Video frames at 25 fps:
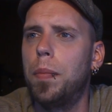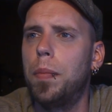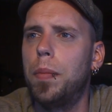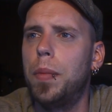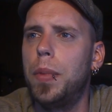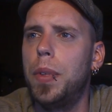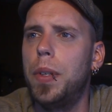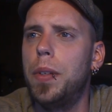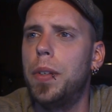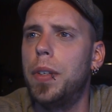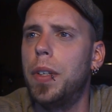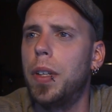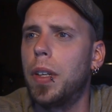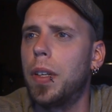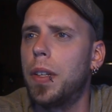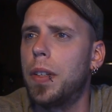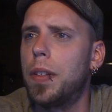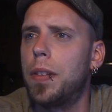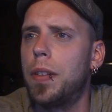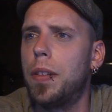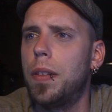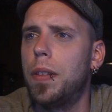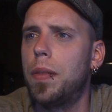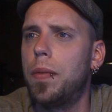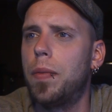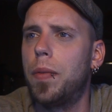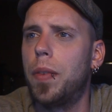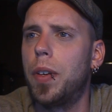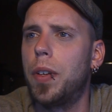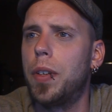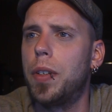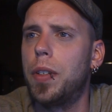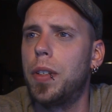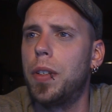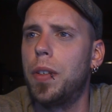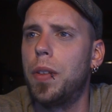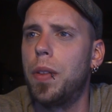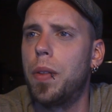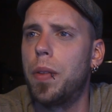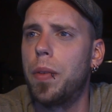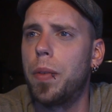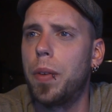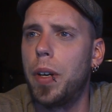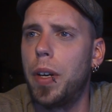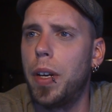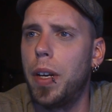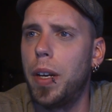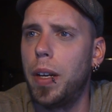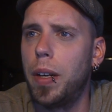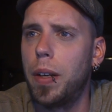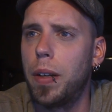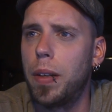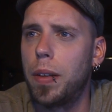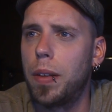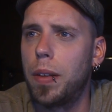using it since version 3